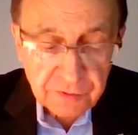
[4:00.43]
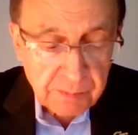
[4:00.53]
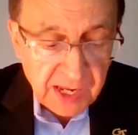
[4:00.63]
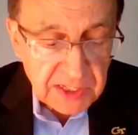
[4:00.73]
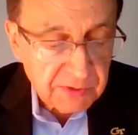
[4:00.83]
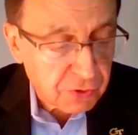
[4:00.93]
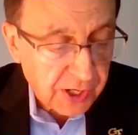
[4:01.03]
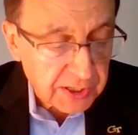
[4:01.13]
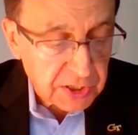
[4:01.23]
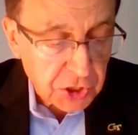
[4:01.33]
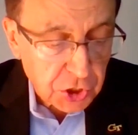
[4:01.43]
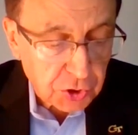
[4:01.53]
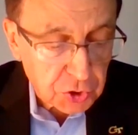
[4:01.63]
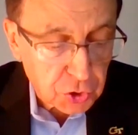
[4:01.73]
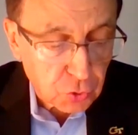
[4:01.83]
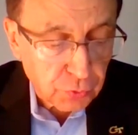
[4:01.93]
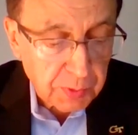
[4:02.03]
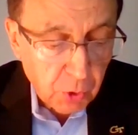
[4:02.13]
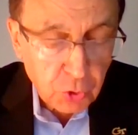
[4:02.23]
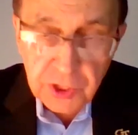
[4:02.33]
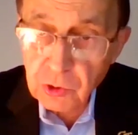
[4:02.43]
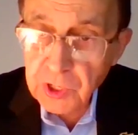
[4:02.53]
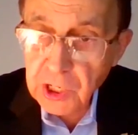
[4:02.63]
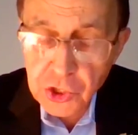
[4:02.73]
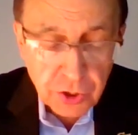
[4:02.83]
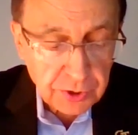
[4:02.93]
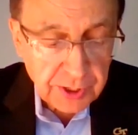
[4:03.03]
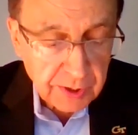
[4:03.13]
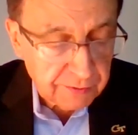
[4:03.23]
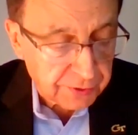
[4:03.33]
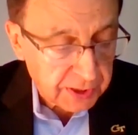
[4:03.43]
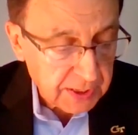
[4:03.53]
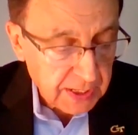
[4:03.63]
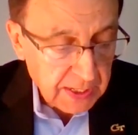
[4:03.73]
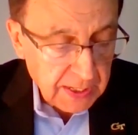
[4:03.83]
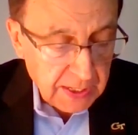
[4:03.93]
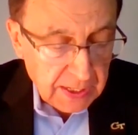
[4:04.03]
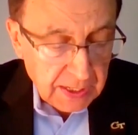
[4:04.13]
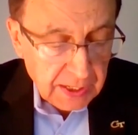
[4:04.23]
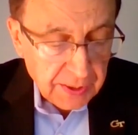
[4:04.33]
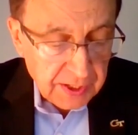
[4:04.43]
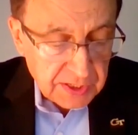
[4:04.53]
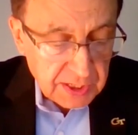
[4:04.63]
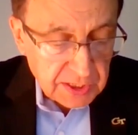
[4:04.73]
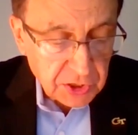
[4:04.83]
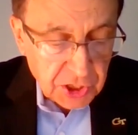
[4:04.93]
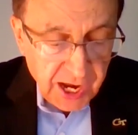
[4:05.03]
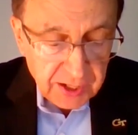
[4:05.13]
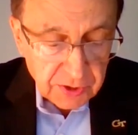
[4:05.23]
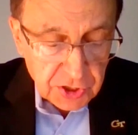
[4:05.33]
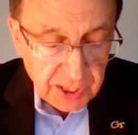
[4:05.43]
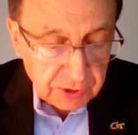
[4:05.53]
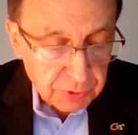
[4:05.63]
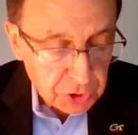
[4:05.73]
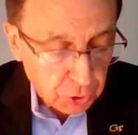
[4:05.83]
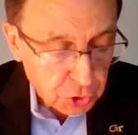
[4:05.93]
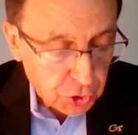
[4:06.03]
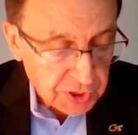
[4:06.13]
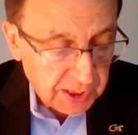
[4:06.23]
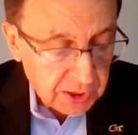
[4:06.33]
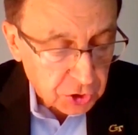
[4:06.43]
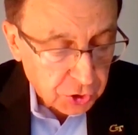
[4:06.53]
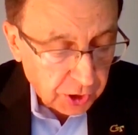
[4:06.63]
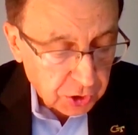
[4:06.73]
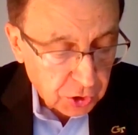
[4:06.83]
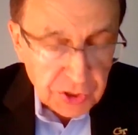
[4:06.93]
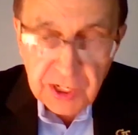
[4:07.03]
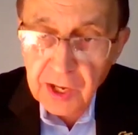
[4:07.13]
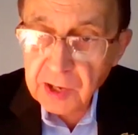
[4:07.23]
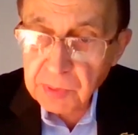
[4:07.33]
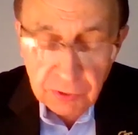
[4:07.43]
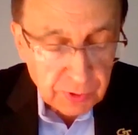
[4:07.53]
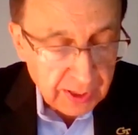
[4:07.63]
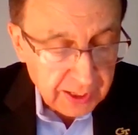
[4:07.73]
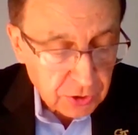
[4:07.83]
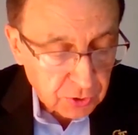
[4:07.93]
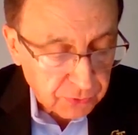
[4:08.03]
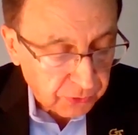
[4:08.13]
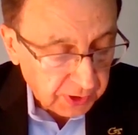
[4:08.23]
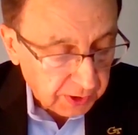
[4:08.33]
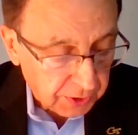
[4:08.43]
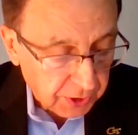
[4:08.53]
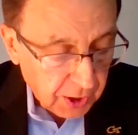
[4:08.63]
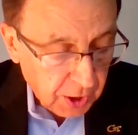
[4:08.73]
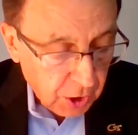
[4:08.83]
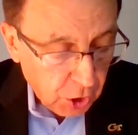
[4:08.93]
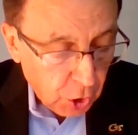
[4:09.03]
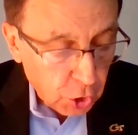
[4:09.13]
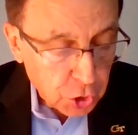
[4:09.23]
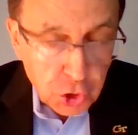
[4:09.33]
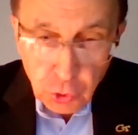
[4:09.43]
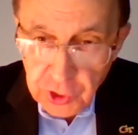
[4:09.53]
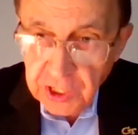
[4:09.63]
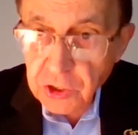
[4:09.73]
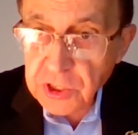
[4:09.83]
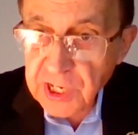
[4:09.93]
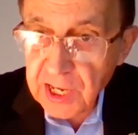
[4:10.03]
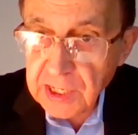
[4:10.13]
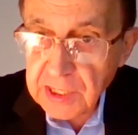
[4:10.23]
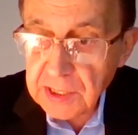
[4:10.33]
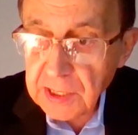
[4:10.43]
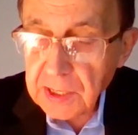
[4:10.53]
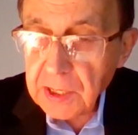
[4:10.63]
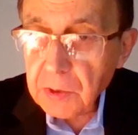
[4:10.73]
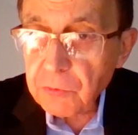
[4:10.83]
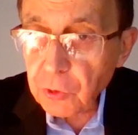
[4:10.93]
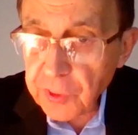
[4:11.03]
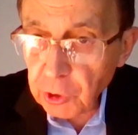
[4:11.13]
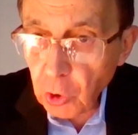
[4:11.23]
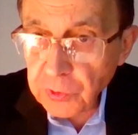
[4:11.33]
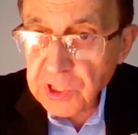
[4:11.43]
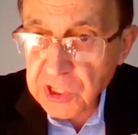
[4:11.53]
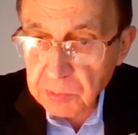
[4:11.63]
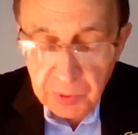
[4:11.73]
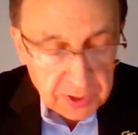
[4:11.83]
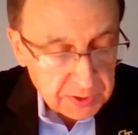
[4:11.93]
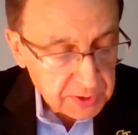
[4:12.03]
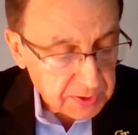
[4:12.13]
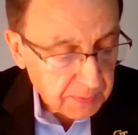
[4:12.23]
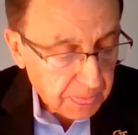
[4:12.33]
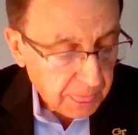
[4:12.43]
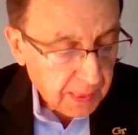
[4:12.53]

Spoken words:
of massive transitions to remote educational delivery. This is a challenge that researchers and instructors in IB-related field should undertake for their own disciplines